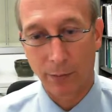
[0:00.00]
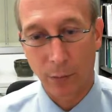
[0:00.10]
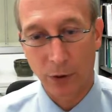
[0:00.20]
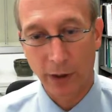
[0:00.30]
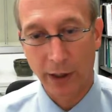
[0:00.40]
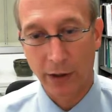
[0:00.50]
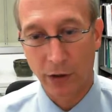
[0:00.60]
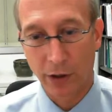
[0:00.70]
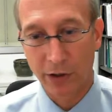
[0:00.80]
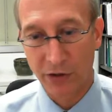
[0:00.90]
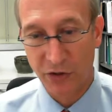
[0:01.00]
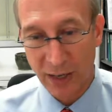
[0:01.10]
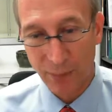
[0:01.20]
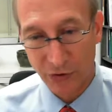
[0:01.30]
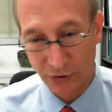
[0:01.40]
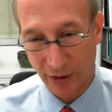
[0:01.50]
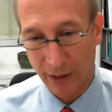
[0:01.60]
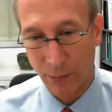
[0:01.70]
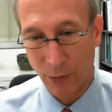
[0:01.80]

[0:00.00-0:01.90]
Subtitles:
really good deep sleep,